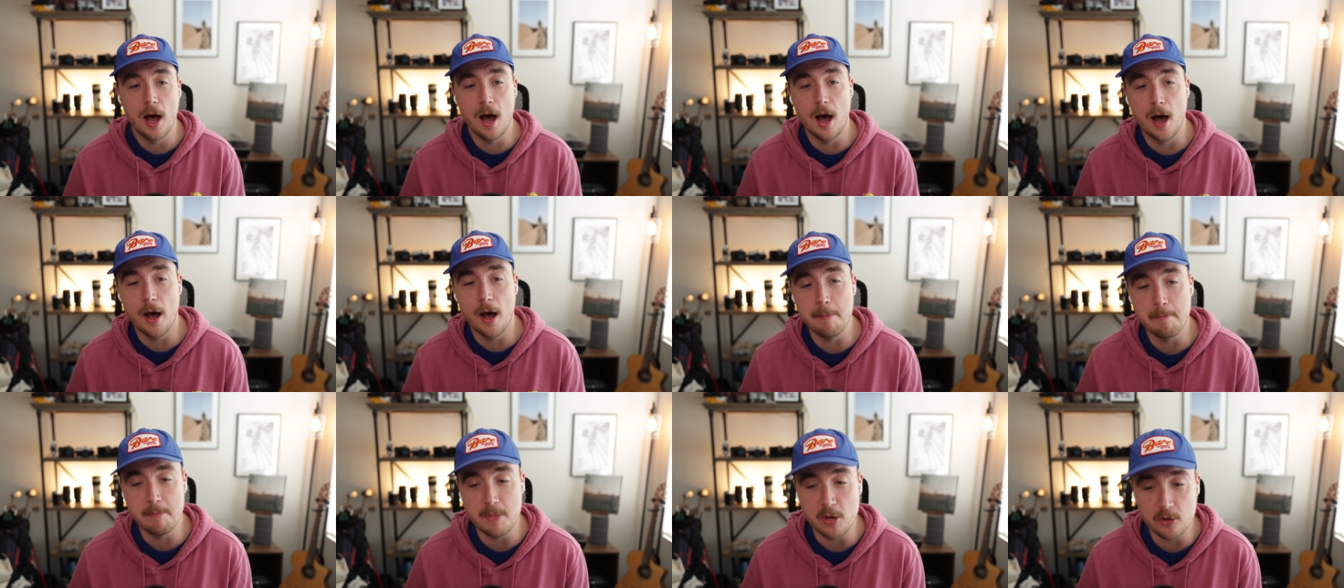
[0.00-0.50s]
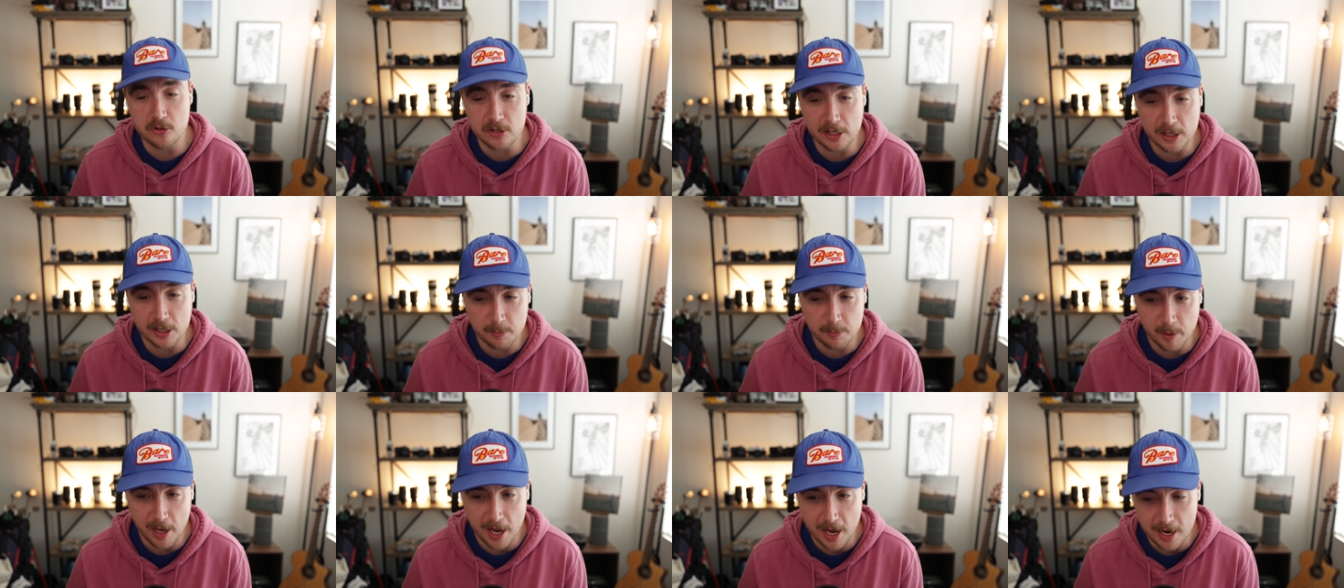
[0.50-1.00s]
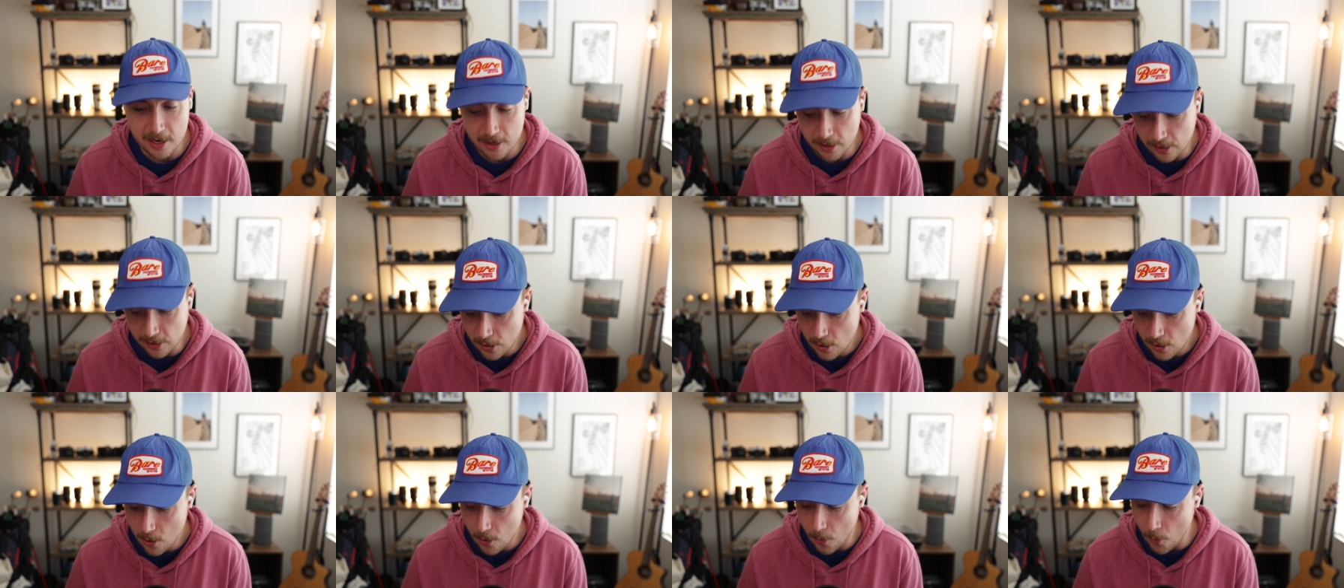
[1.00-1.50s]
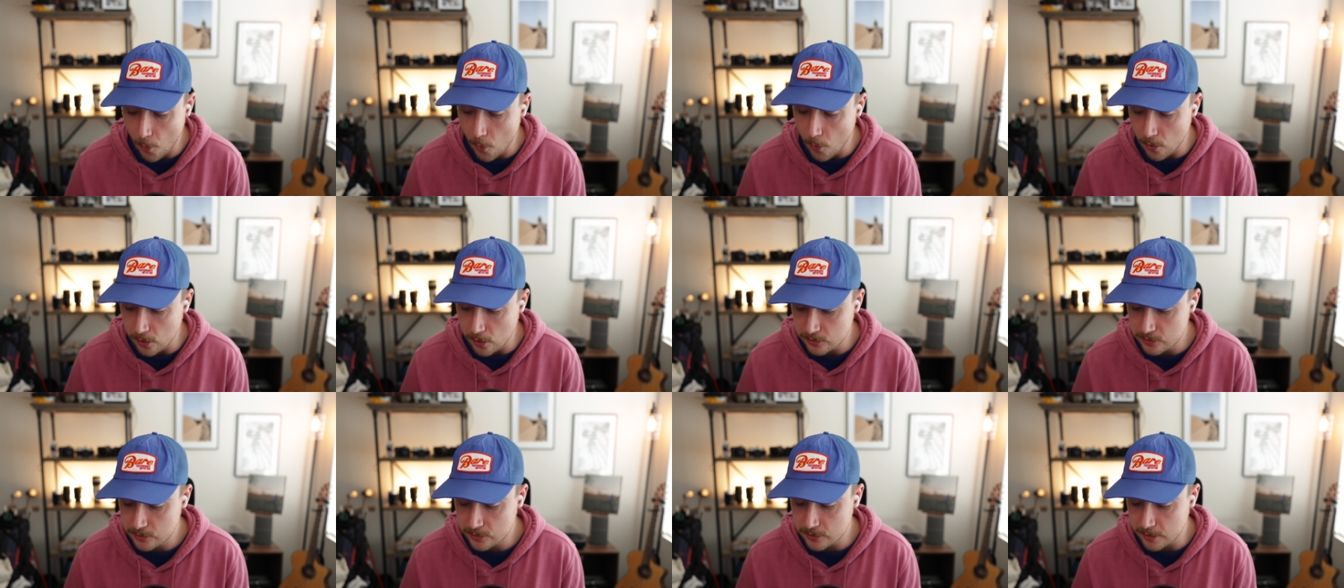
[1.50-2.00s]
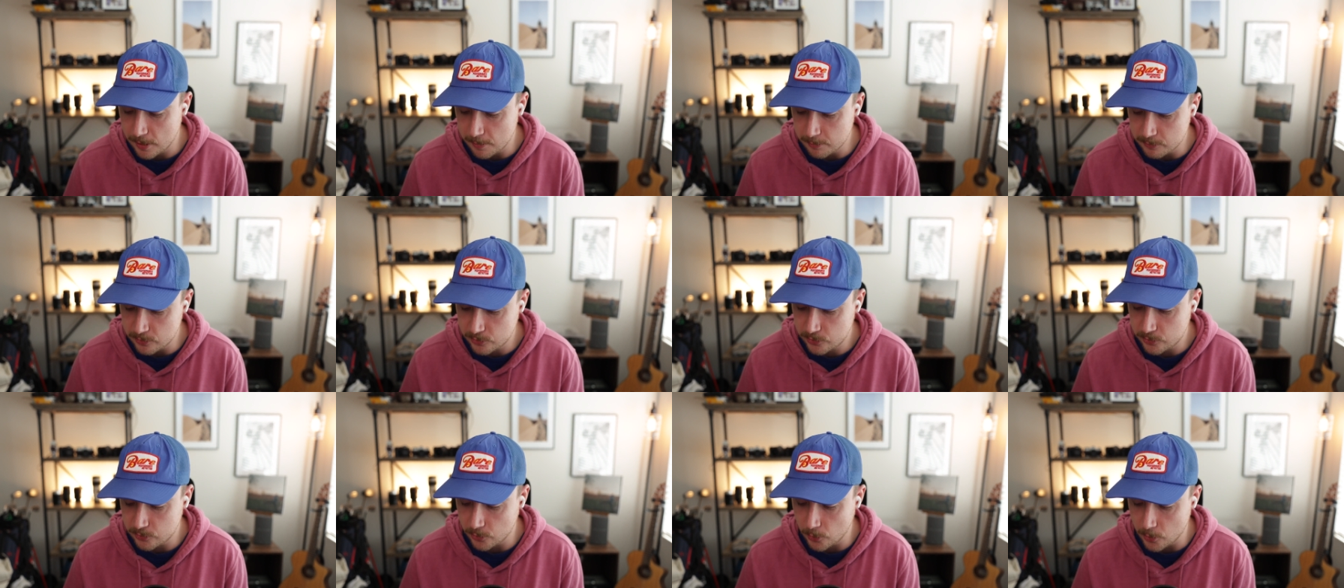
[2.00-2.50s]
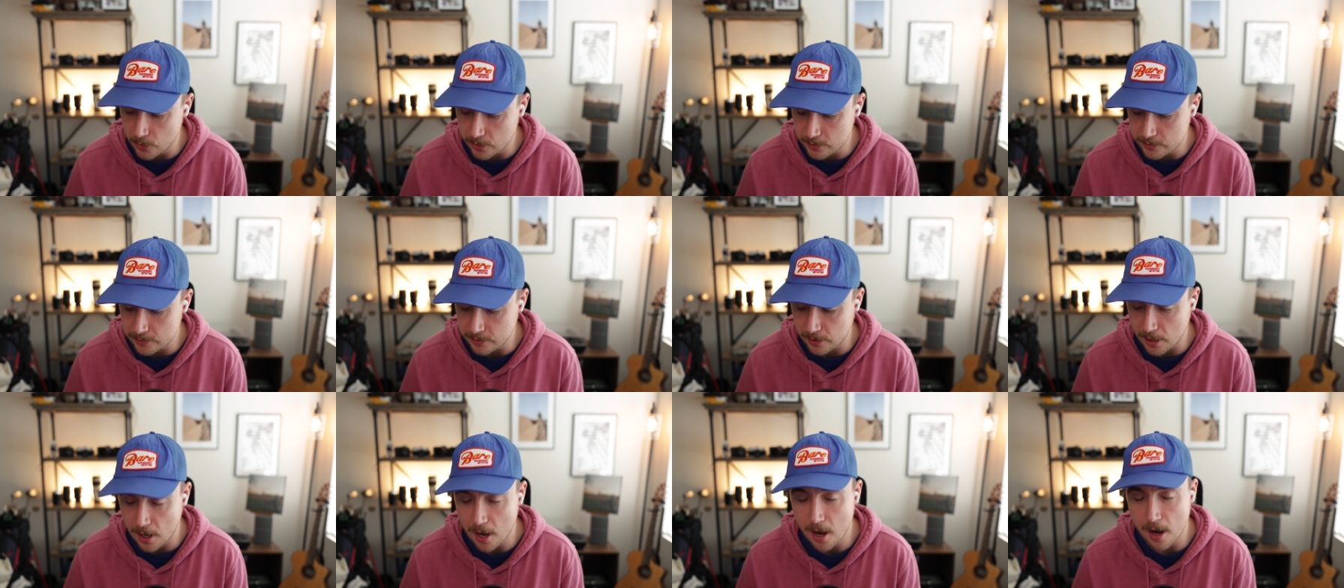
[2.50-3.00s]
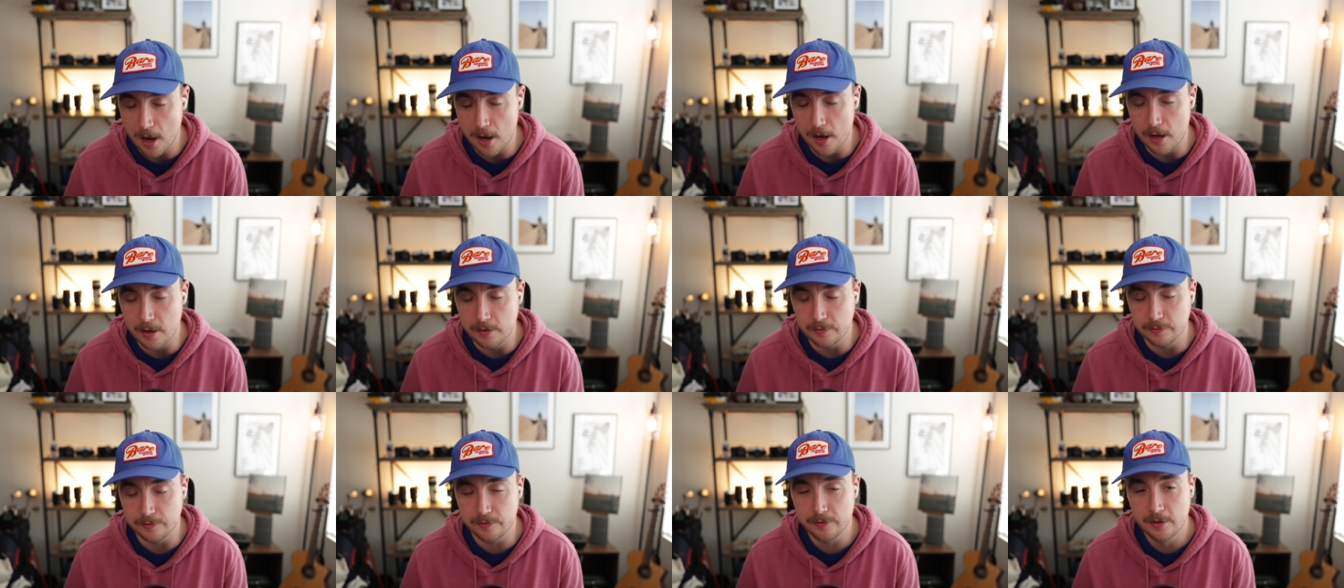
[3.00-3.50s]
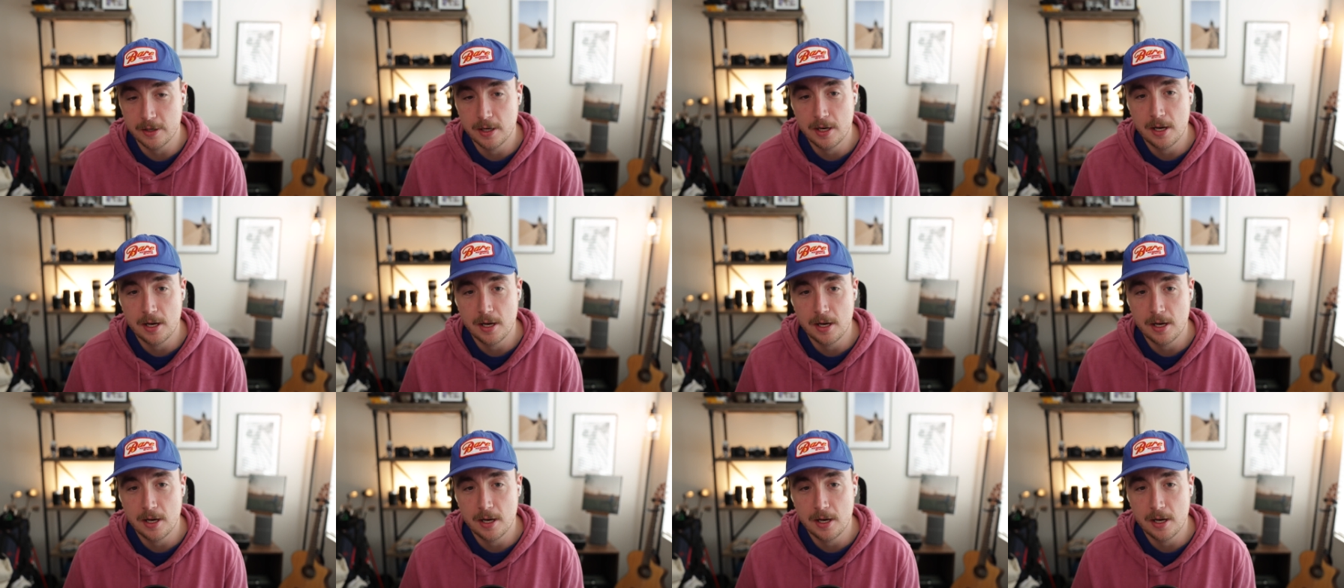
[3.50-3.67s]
music bed or some sort of